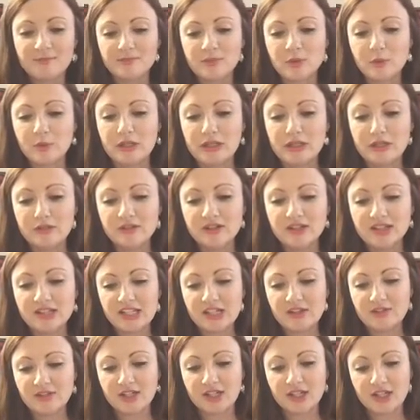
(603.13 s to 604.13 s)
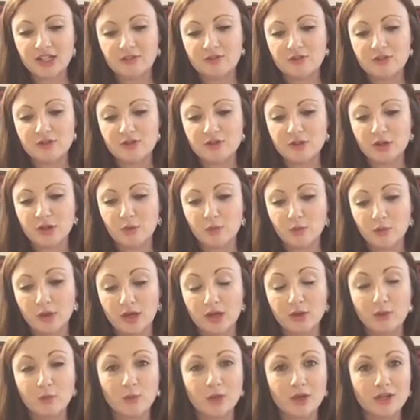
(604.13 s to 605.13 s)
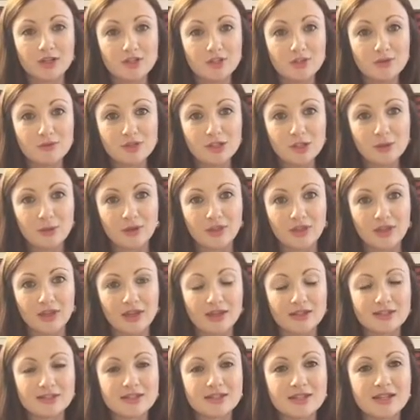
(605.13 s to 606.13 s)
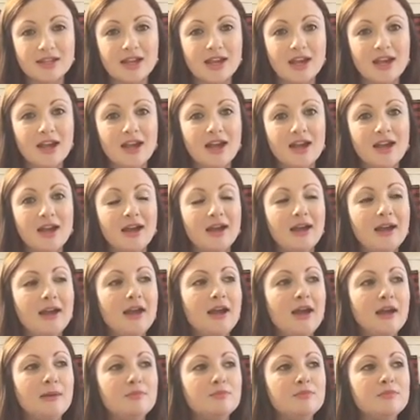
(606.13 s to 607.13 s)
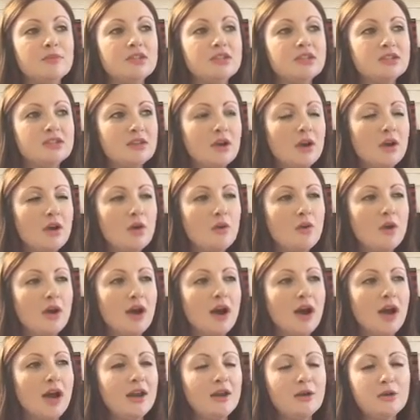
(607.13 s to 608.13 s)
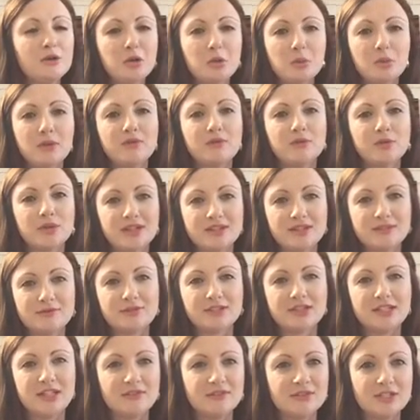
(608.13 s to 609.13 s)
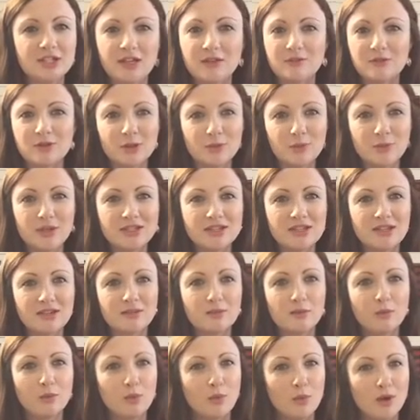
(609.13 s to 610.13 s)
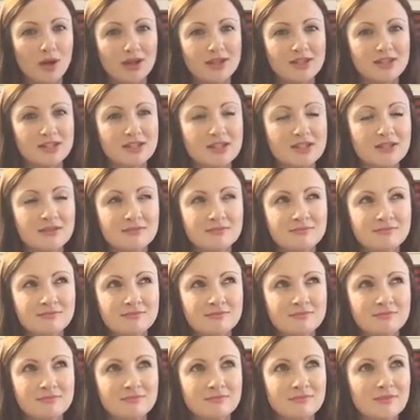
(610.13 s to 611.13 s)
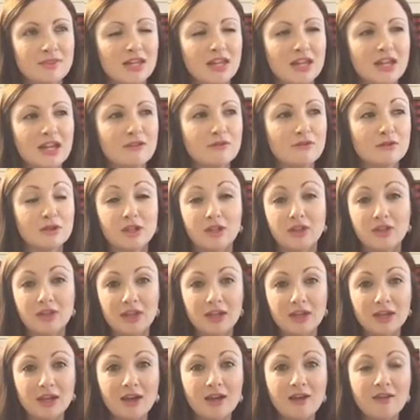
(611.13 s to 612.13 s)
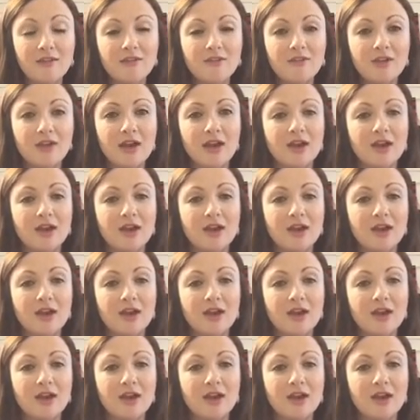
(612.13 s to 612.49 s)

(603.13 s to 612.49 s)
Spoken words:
When you receive a gift you don't want, what do you do with it? So I don't know that we've really received a gift that we didn't want that I can really think of.